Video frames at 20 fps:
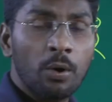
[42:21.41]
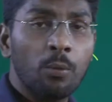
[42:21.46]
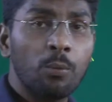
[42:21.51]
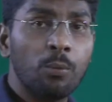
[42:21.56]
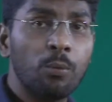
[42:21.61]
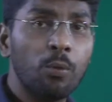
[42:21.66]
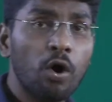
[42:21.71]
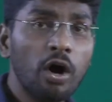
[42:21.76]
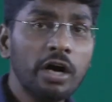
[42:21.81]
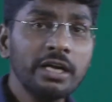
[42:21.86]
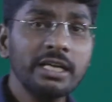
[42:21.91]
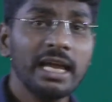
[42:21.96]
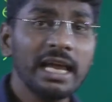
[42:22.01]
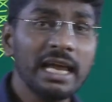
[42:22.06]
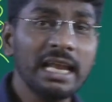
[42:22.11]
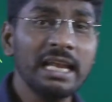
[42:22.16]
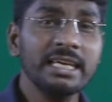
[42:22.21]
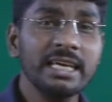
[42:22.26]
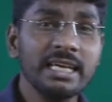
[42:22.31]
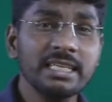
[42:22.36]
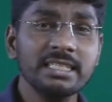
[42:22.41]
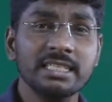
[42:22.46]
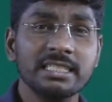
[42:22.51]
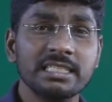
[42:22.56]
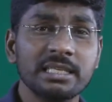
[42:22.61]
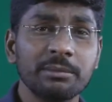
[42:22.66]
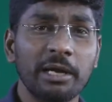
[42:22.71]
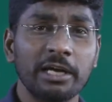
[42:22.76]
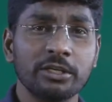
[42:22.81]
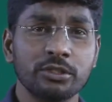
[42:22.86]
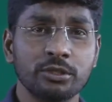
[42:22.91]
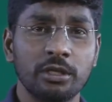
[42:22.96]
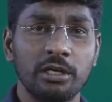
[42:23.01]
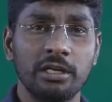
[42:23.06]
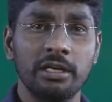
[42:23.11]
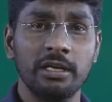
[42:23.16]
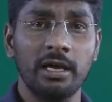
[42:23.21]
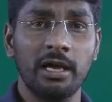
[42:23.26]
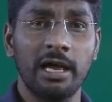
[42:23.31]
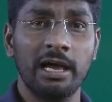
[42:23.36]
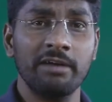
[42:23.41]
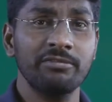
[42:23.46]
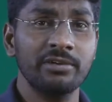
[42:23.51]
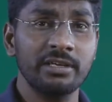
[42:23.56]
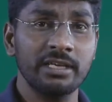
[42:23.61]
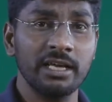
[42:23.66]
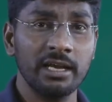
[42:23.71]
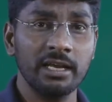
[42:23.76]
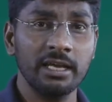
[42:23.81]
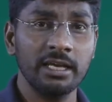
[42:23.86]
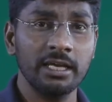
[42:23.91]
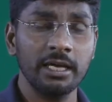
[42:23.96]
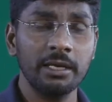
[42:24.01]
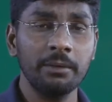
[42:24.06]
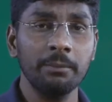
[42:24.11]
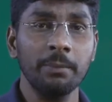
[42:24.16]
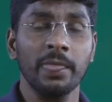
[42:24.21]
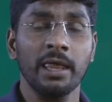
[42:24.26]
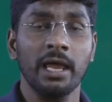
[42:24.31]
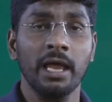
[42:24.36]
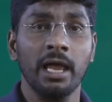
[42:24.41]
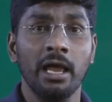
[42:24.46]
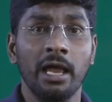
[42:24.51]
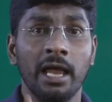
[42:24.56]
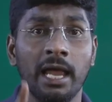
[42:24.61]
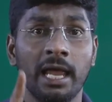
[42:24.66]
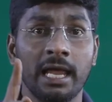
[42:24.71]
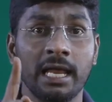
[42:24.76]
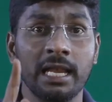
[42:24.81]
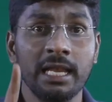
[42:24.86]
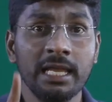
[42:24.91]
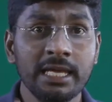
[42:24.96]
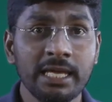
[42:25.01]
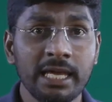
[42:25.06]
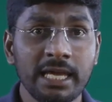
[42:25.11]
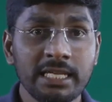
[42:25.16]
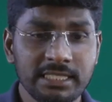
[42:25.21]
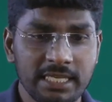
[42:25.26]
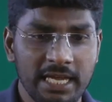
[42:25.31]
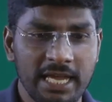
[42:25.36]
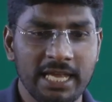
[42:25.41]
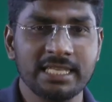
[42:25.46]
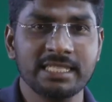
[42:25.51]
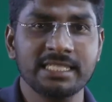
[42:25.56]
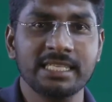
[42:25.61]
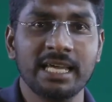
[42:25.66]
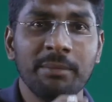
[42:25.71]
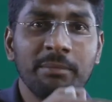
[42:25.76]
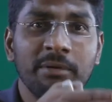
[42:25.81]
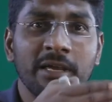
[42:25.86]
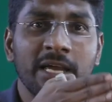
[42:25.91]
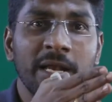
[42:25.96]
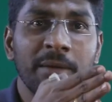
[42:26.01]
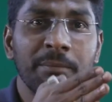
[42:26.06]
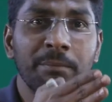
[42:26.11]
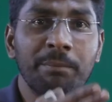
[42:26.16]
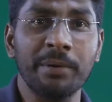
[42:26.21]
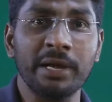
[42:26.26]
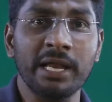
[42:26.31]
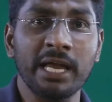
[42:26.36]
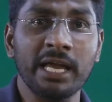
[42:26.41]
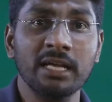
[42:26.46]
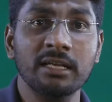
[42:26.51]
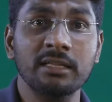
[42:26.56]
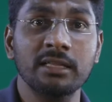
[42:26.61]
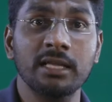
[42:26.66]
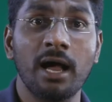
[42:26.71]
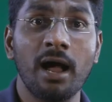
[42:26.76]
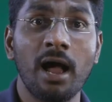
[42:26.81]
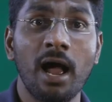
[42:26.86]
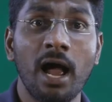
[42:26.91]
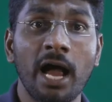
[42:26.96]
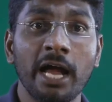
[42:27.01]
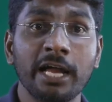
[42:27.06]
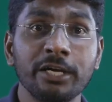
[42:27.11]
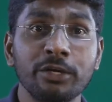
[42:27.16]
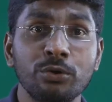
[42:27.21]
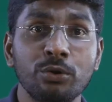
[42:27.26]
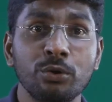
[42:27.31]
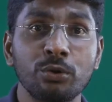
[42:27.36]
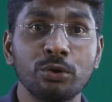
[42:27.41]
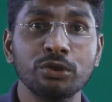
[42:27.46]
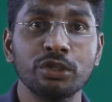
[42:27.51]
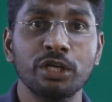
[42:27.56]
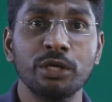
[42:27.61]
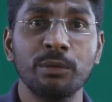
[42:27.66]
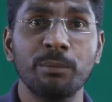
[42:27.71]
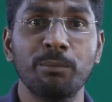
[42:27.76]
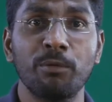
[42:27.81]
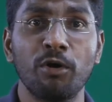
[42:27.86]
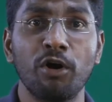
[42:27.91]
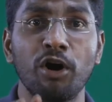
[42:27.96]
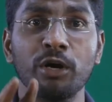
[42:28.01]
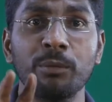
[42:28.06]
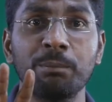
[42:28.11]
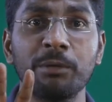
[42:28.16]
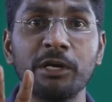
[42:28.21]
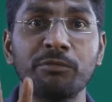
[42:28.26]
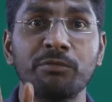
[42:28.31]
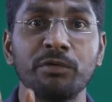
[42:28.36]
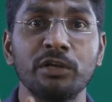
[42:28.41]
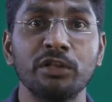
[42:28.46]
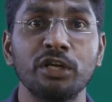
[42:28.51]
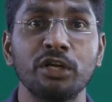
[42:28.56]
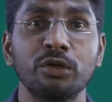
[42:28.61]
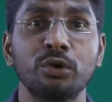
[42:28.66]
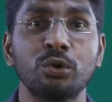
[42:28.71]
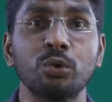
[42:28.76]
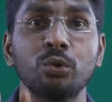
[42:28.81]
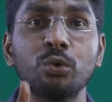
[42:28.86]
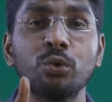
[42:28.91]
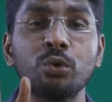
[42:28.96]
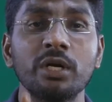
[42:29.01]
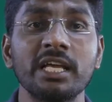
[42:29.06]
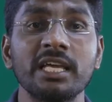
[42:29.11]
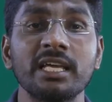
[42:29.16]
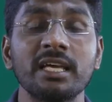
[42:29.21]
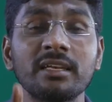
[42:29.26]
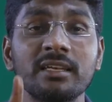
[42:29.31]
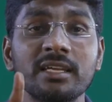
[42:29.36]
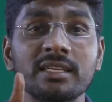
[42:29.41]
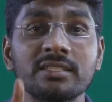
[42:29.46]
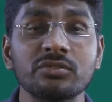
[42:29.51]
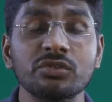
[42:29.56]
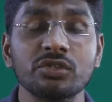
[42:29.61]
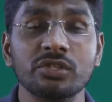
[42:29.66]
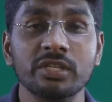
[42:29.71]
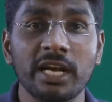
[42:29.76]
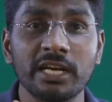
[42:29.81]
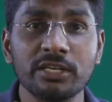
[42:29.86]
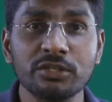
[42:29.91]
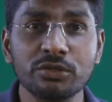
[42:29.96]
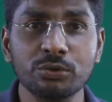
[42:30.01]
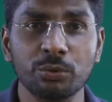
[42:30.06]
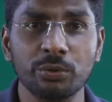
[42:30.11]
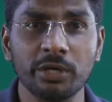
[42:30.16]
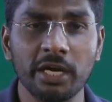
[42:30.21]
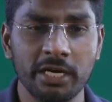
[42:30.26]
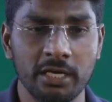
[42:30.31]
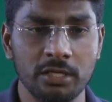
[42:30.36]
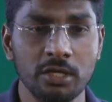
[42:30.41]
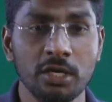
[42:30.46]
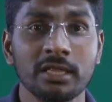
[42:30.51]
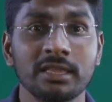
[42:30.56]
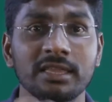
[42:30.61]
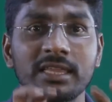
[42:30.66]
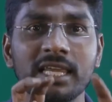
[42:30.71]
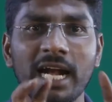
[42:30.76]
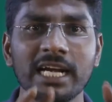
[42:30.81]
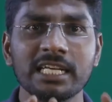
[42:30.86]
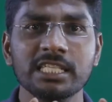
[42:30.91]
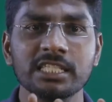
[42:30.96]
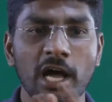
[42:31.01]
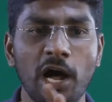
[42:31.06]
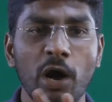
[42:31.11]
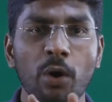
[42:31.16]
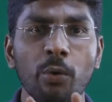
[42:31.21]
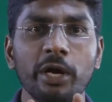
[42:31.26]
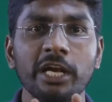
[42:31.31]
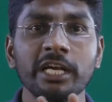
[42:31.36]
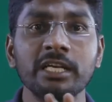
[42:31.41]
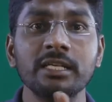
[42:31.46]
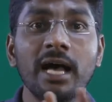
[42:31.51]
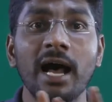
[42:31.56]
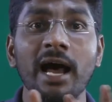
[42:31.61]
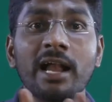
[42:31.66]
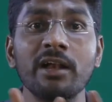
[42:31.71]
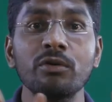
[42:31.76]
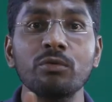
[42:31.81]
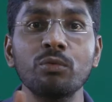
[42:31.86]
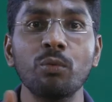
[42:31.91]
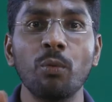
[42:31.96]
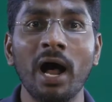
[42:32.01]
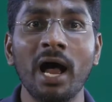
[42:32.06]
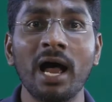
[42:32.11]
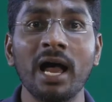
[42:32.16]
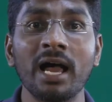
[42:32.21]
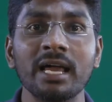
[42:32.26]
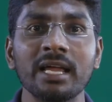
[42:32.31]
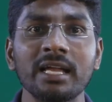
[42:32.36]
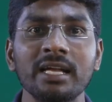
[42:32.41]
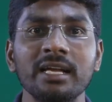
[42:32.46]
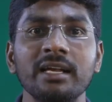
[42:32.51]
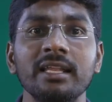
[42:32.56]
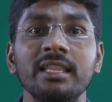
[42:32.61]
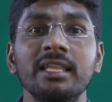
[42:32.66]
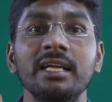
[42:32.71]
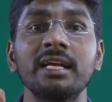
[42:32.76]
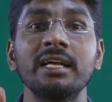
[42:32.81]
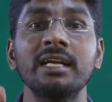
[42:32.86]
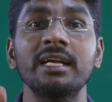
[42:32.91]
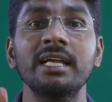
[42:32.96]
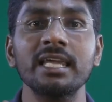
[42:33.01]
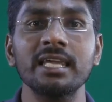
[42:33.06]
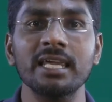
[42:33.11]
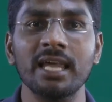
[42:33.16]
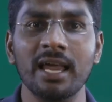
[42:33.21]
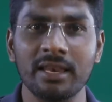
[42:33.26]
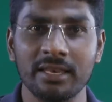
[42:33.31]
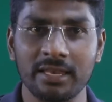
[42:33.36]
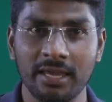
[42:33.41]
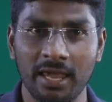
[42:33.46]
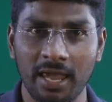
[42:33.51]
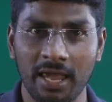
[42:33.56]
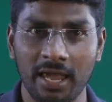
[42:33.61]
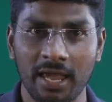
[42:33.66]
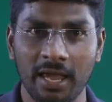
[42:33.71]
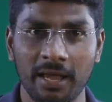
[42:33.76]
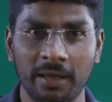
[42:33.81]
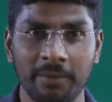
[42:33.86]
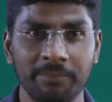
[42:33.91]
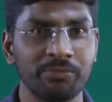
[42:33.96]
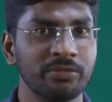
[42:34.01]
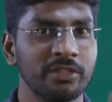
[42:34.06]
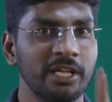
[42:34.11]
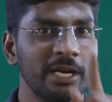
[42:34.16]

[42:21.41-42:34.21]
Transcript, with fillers: What helicase enzyme actually have done here? Helicase enzyme can break the hydrogen bond between the two D N A strands, student. That's how it unwind the D N A.